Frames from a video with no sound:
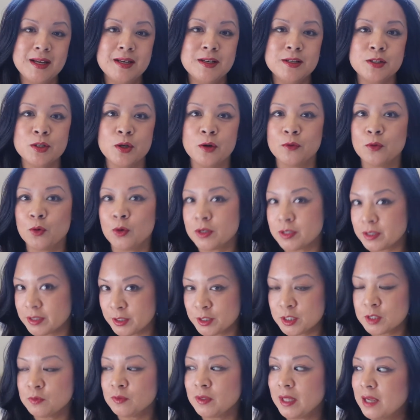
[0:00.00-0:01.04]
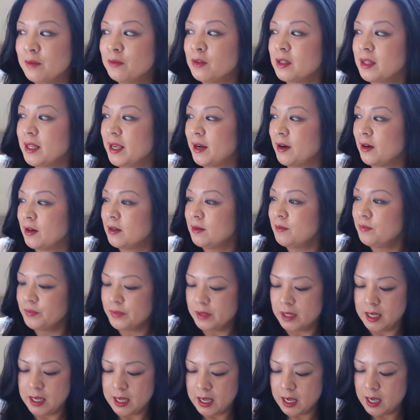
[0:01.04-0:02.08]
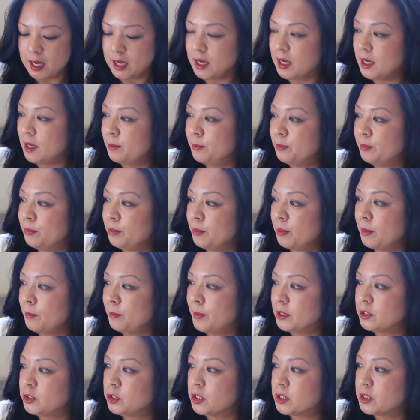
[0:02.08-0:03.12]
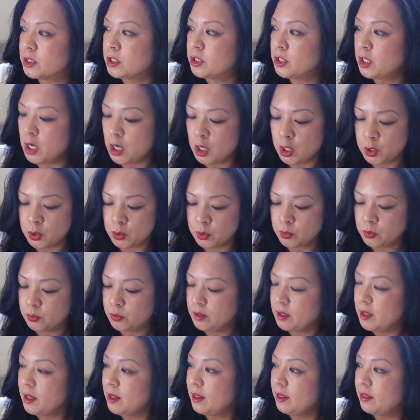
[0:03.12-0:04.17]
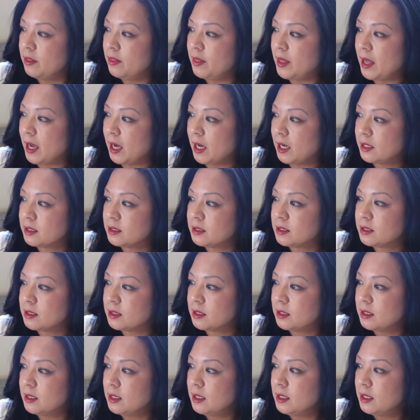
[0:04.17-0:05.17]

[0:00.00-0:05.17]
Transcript: So of course there's flavor there, but just know that